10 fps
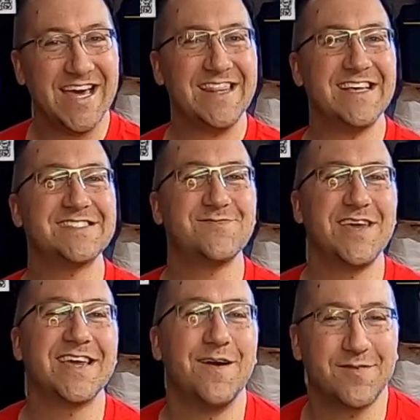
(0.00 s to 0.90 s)
This
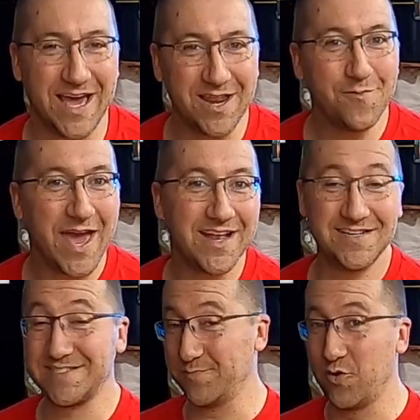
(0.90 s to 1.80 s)
week, I'm getting back
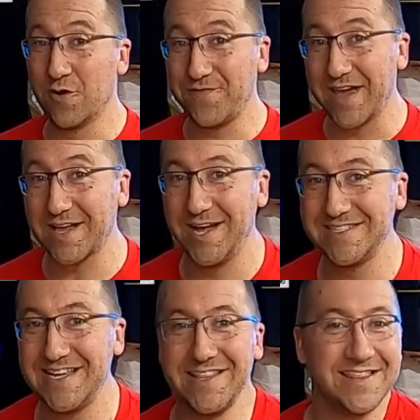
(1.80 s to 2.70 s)
into some Corvette
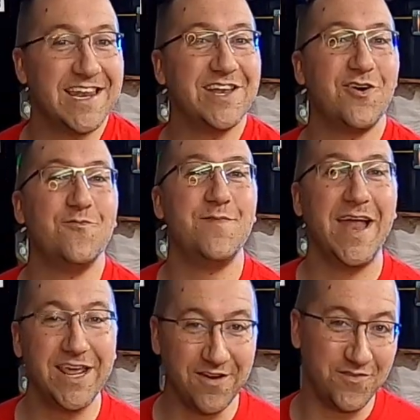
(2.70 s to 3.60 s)
content that I know
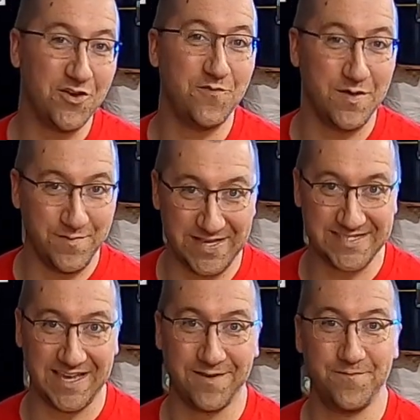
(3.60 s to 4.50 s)
many of you have been
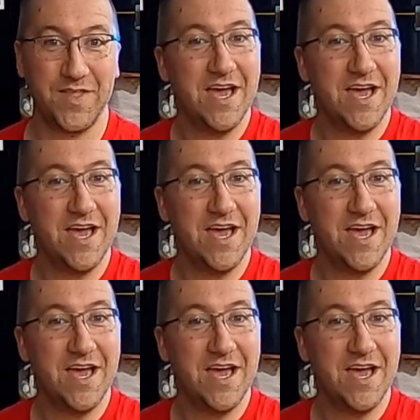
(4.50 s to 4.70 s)
missing.